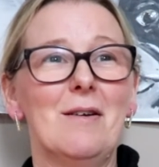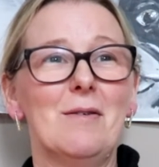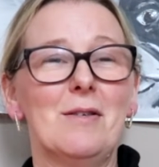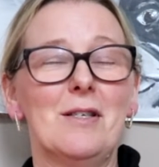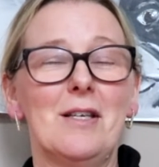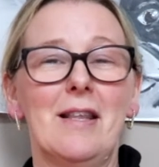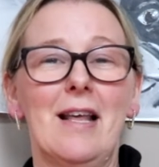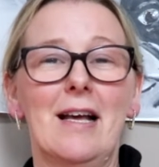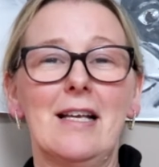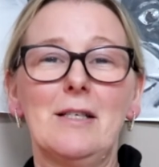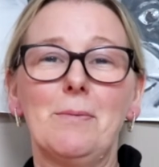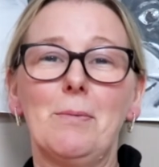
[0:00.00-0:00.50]

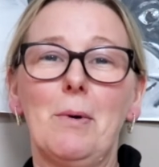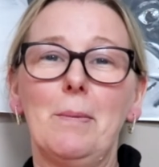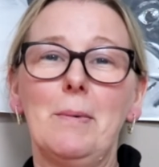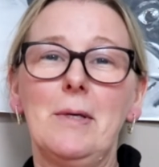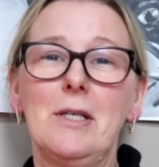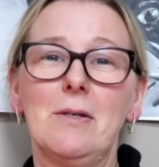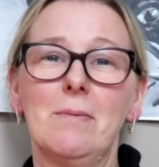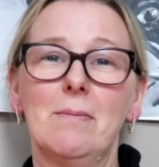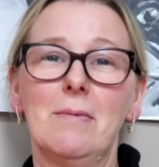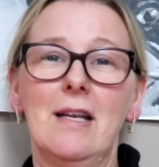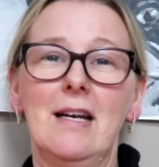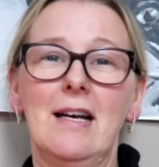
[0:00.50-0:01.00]
so that's probably
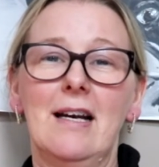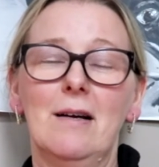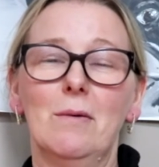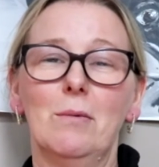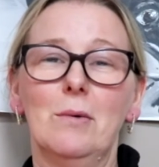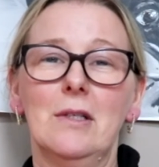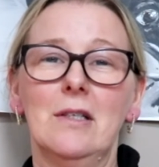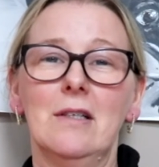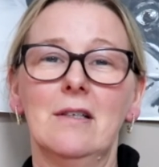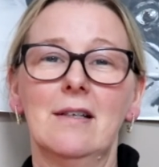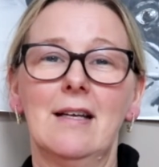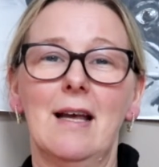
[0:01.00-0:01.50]
something I
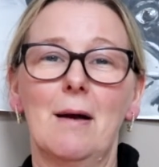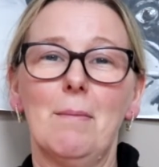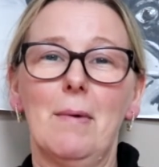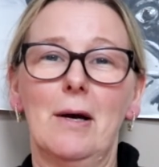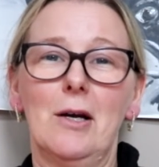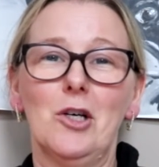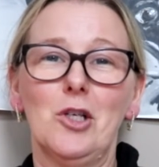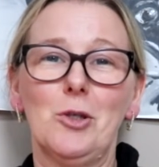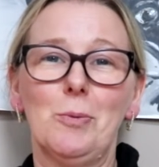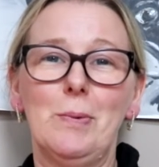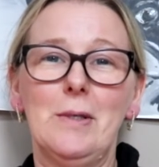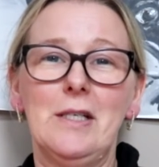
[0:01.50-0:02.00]
will get my
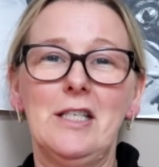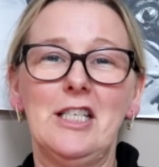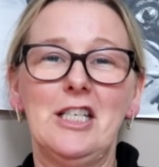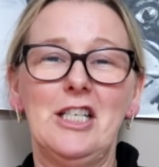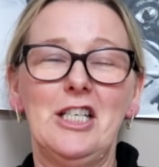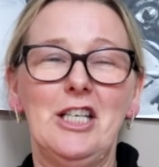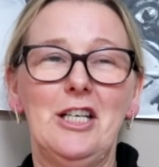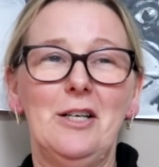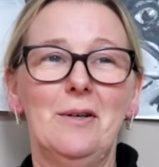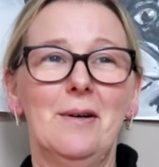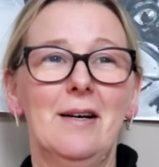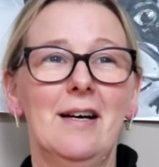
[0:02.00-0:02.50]
husband to
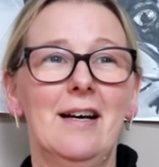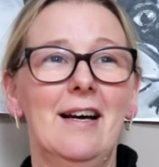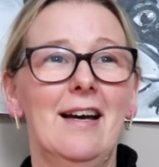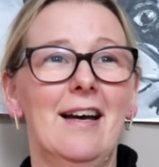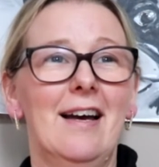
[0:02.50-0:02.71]
do.